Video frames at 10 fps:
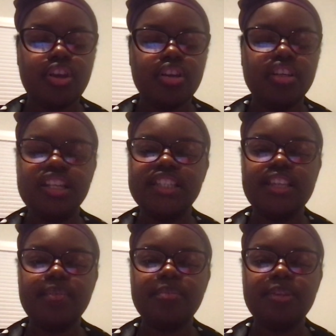Because
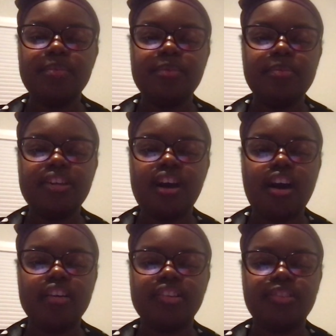some people be
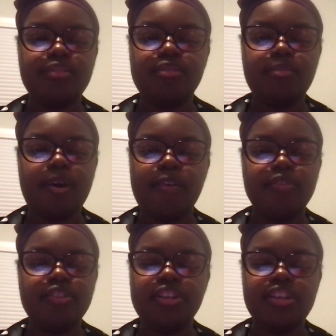hostile about
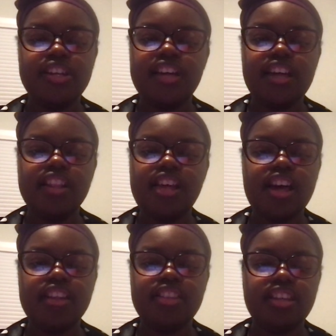a
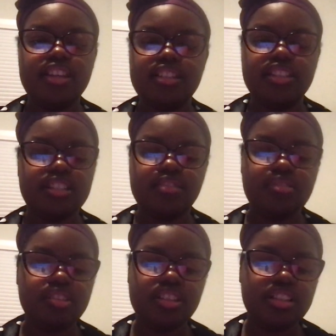lot of things, and
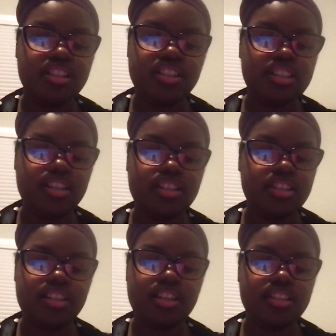
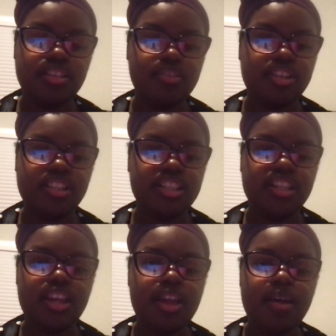this doesn't really
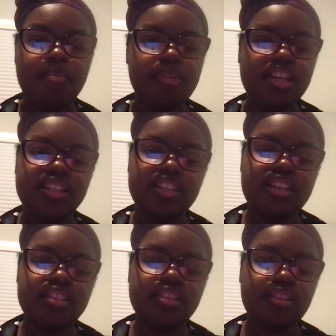make
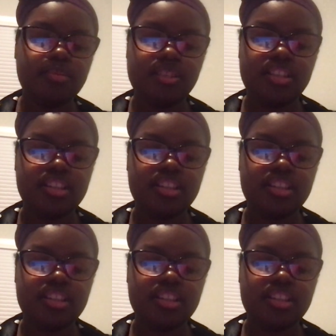sense to me.